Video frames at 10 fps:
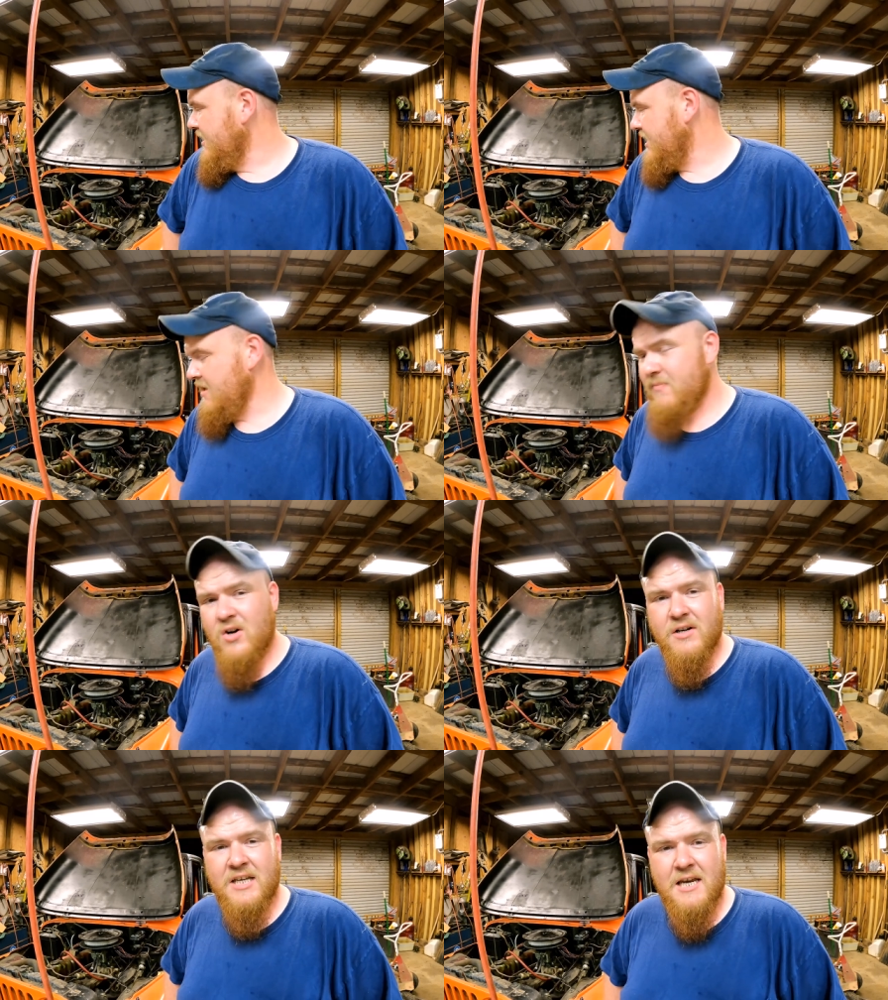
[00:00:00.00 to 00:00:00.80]
Keep
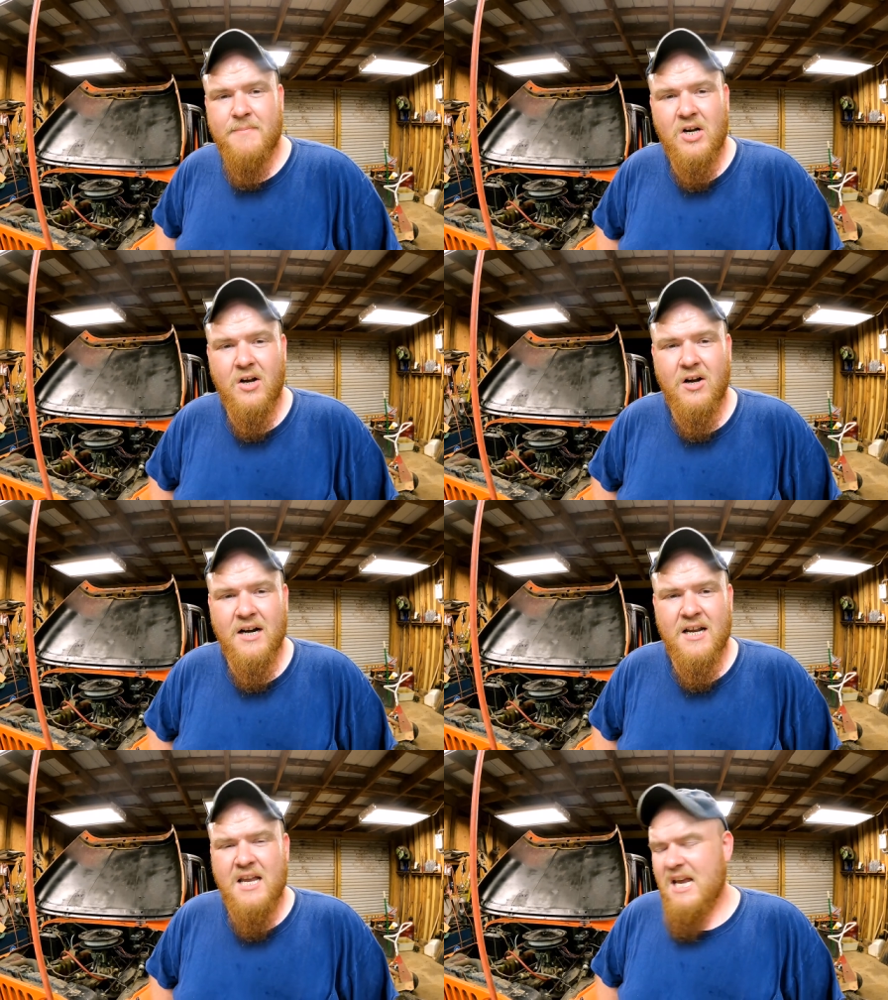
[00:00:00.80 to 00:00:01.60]
on keeping
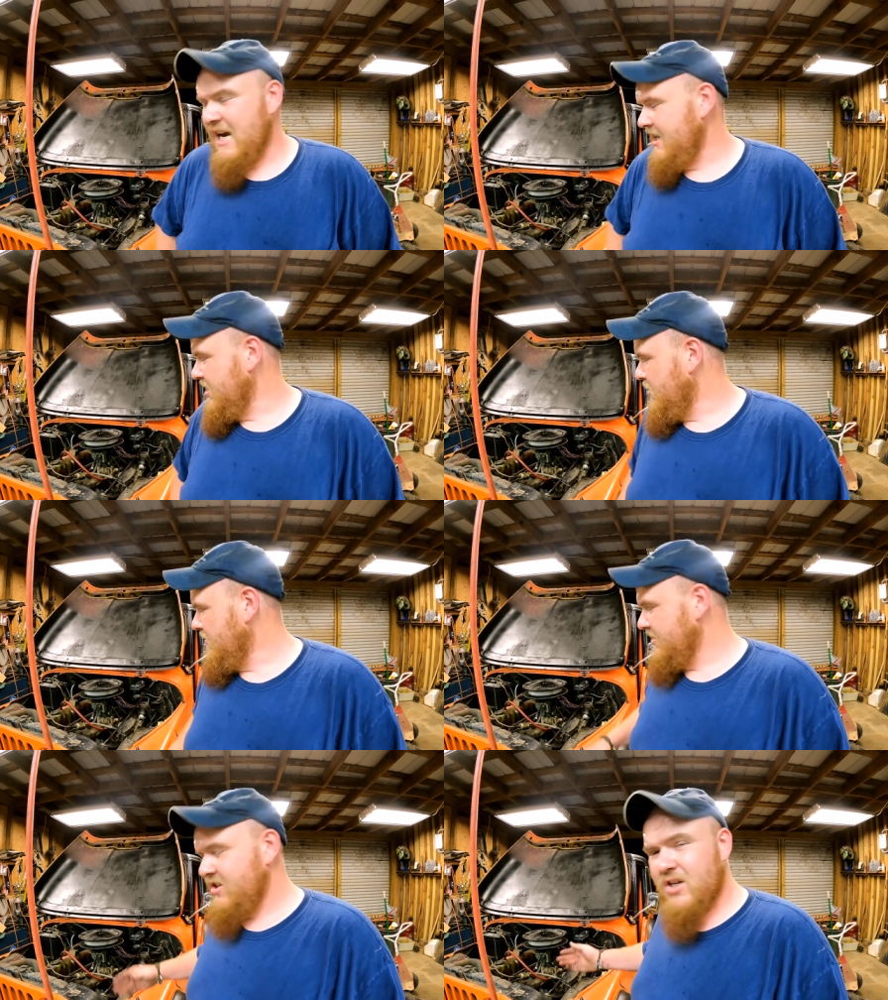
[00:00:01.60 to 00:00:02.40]
on, and
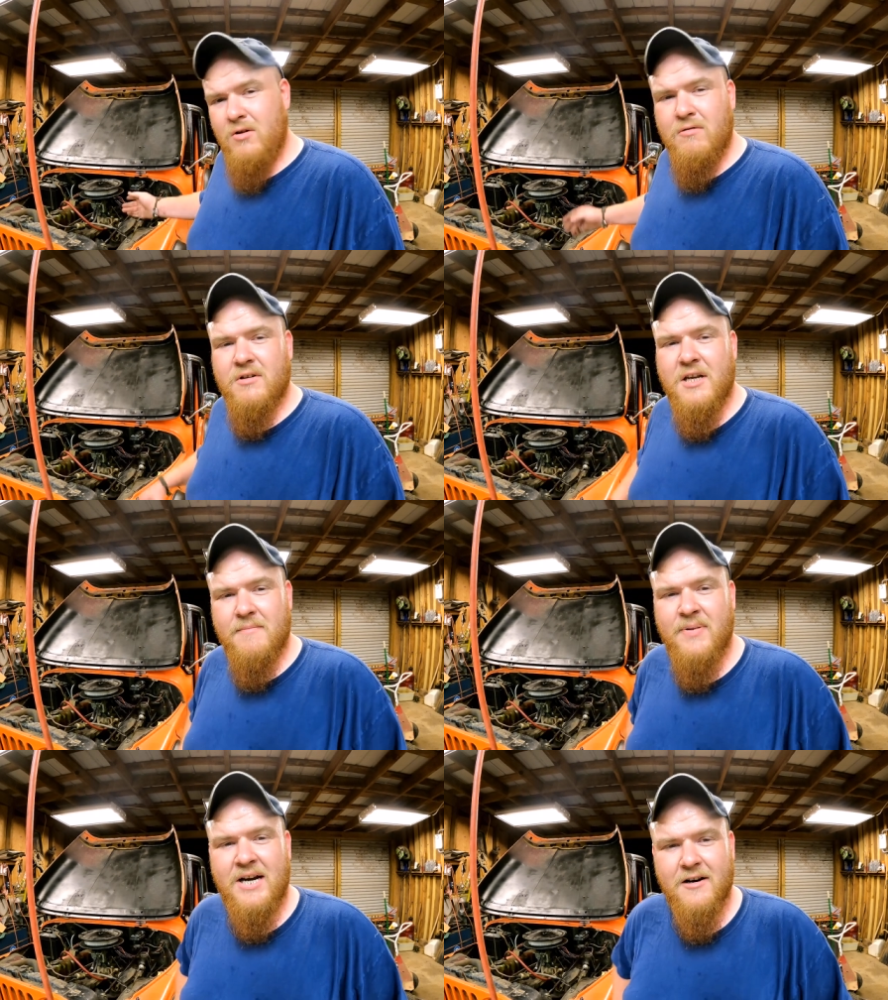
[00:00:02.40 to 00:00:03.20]
don't don't
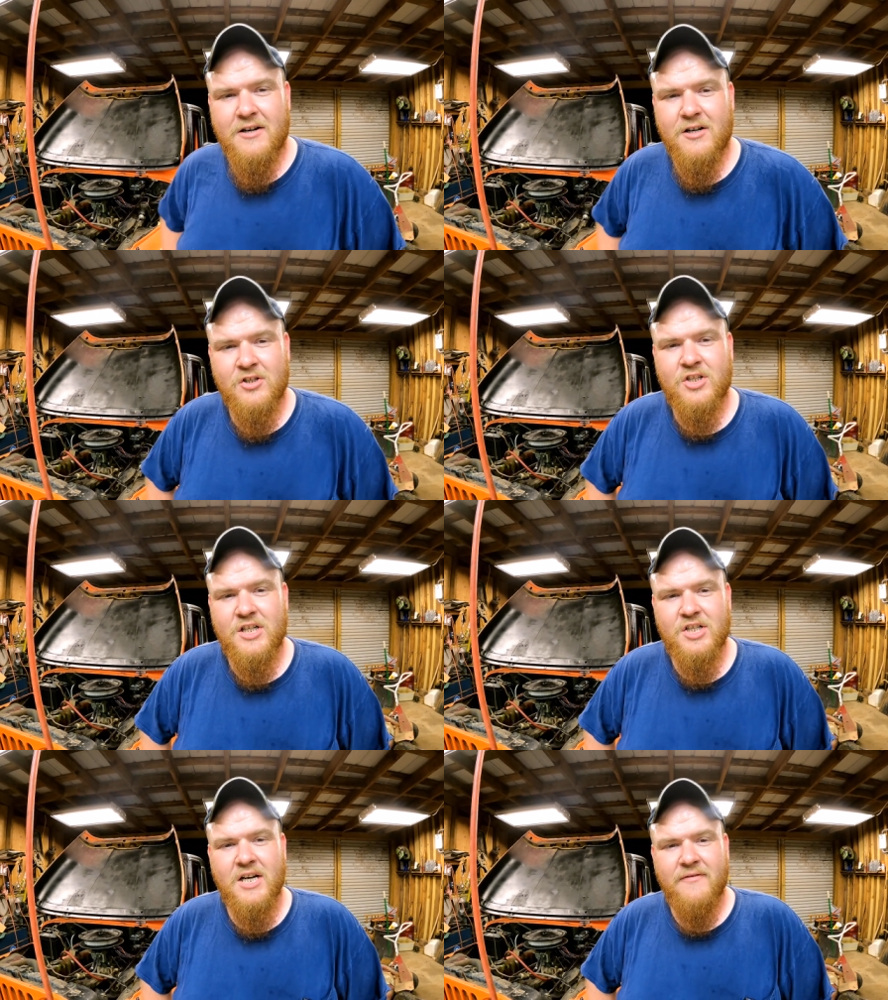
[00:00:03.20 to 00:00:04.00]
compare your
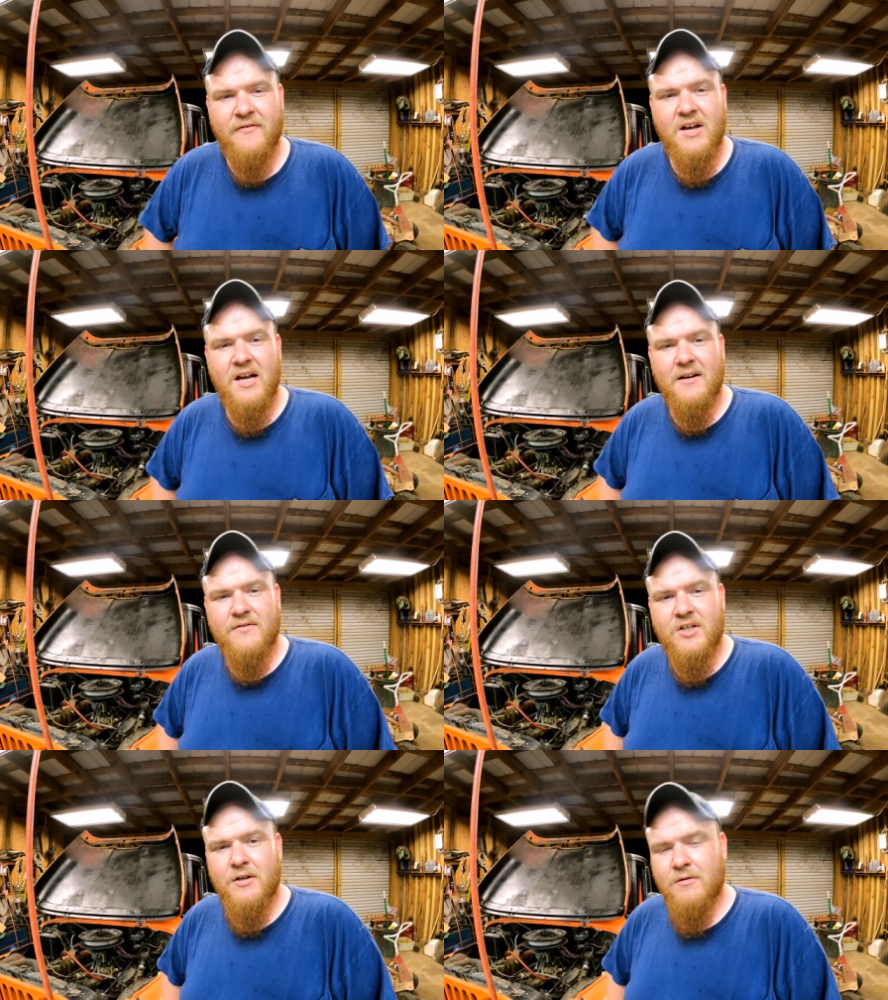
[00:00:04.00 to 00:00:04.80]
CJ5
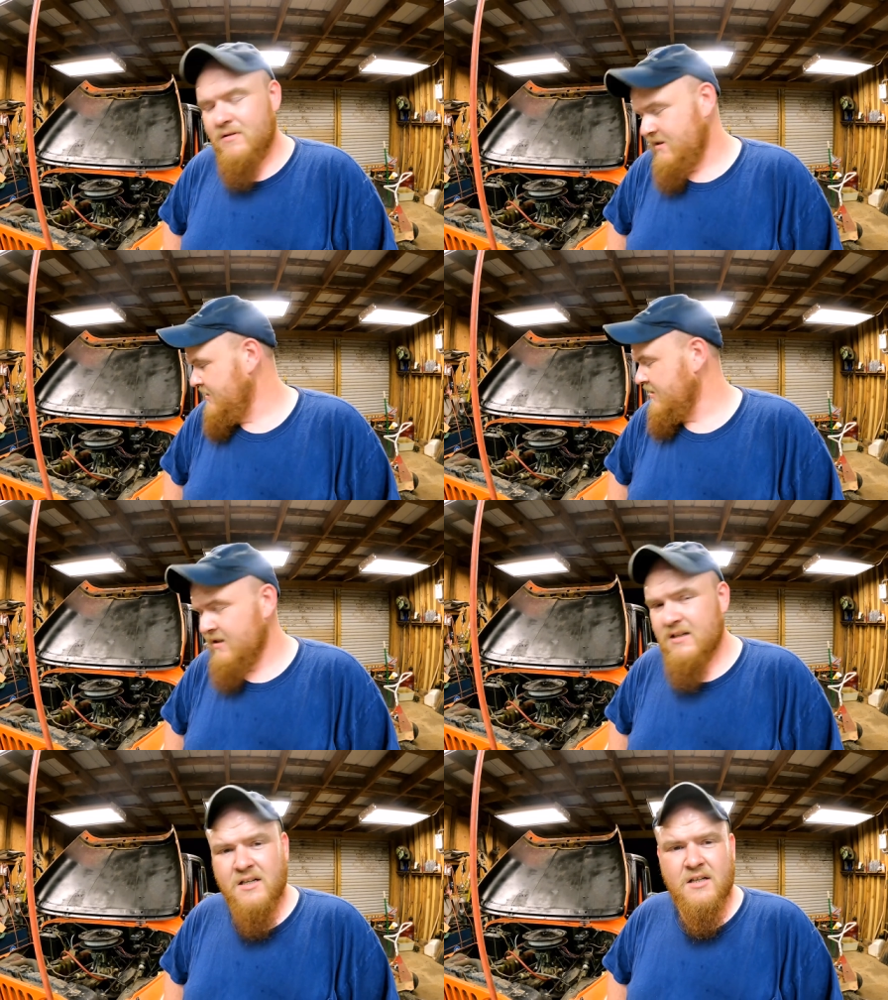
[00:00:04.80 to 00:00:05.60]
to
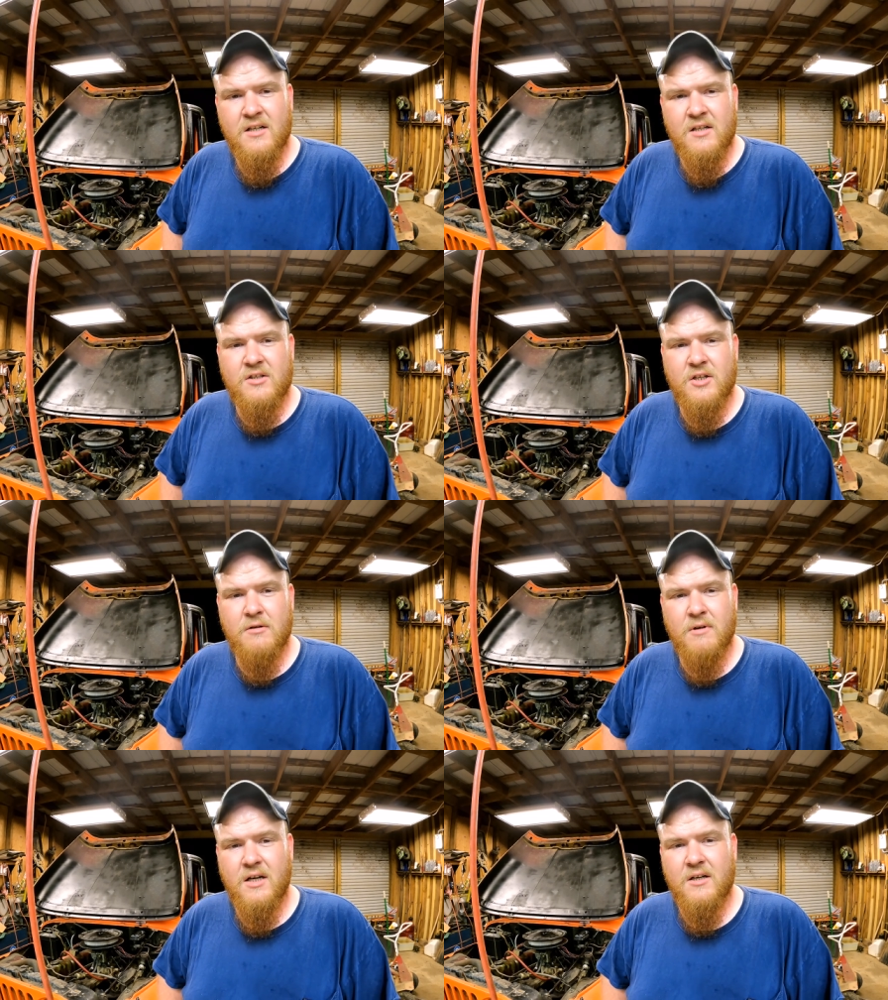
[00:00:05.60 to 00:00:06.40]
to
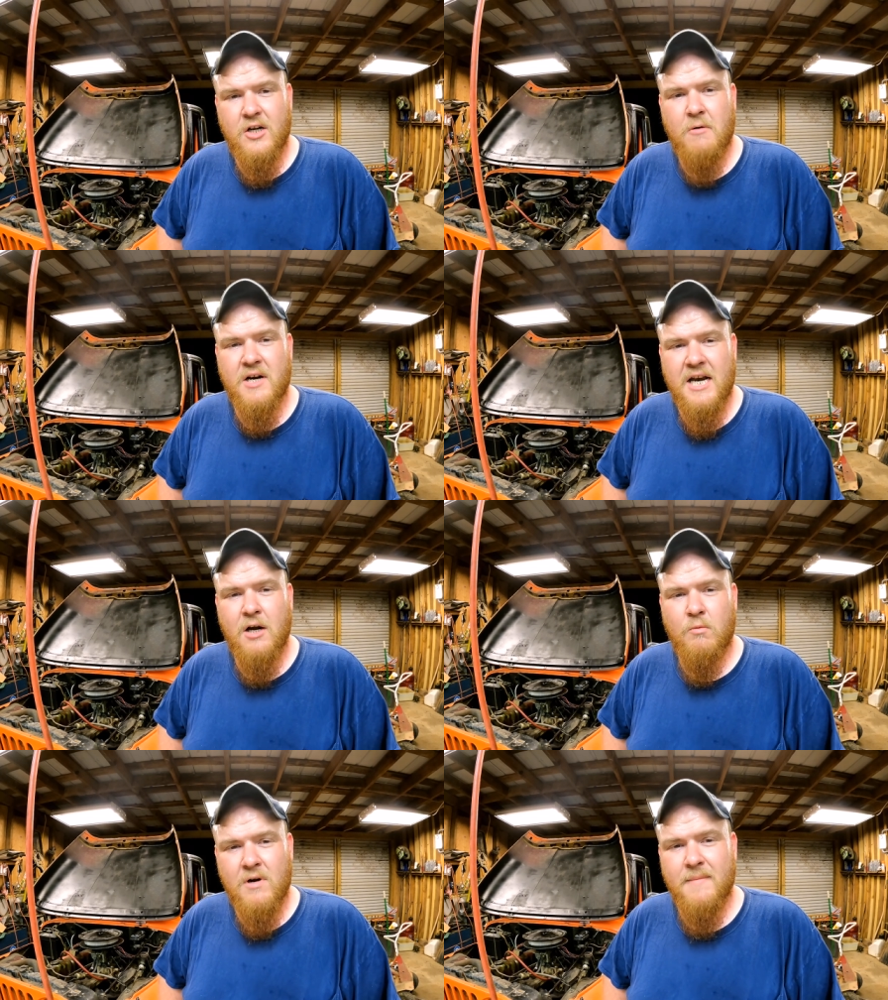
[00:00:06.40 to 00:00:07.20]
uh, no
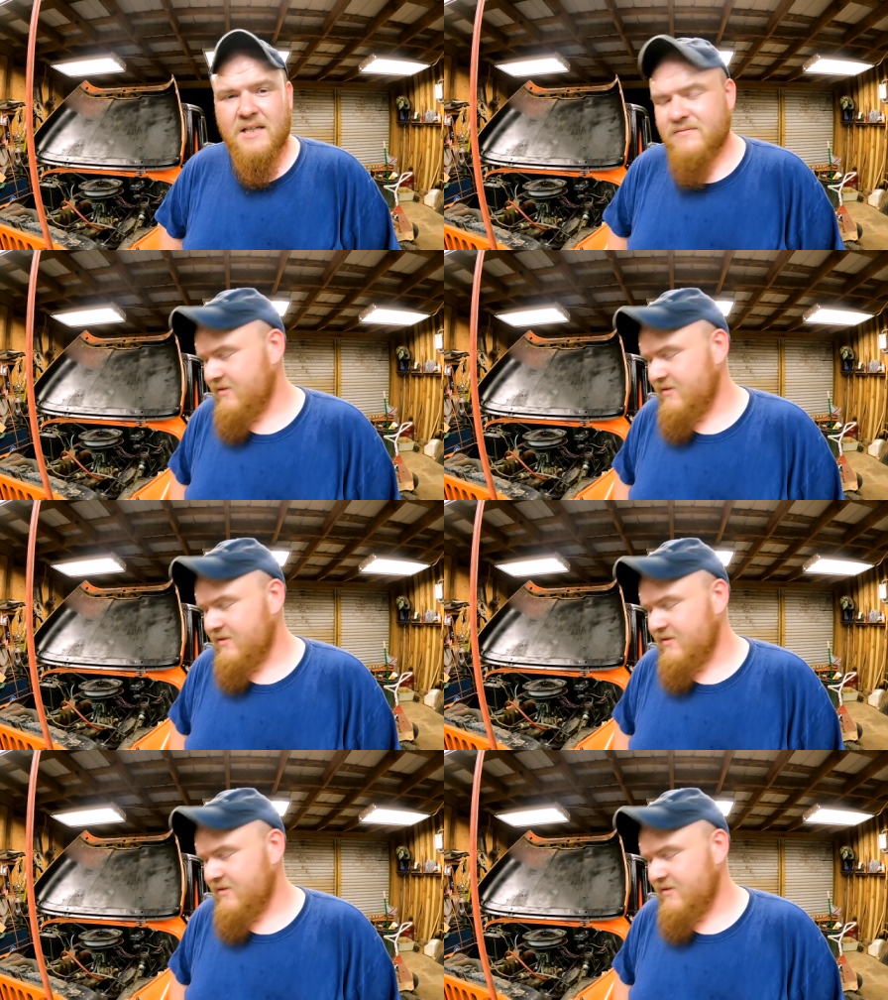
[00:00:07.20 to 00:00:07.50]
account women.